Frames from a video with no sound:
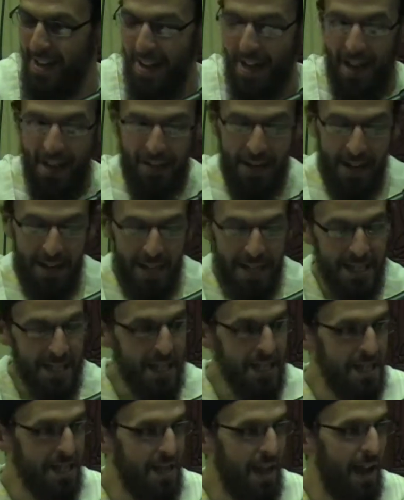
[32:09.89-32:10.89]
And then he
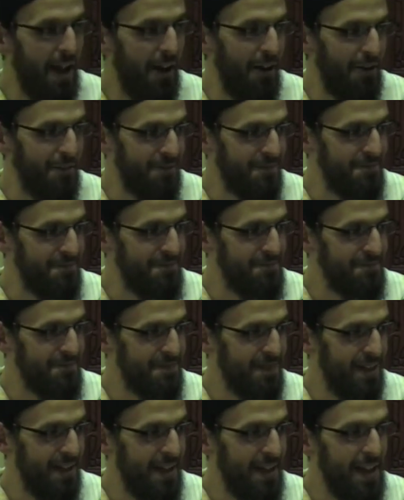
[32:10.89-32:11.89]
sits down
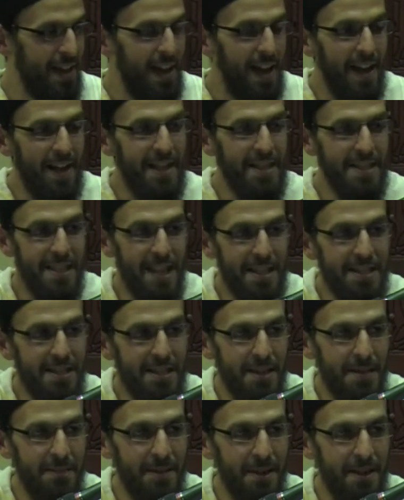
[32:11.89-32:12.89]
and he says
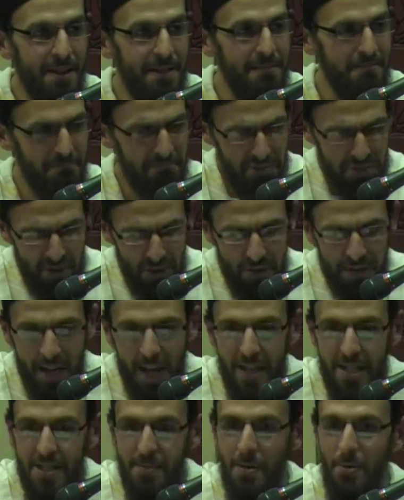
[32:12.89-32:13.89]
to me, starts
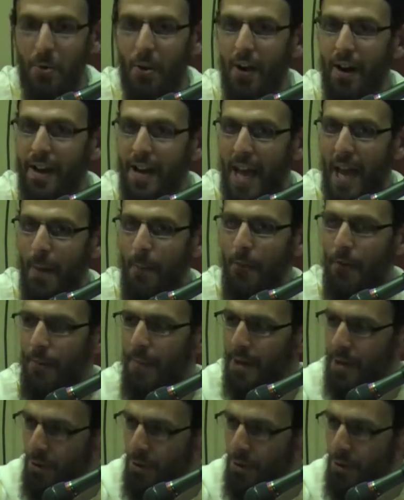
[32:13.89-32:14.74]
asking me where I came from. I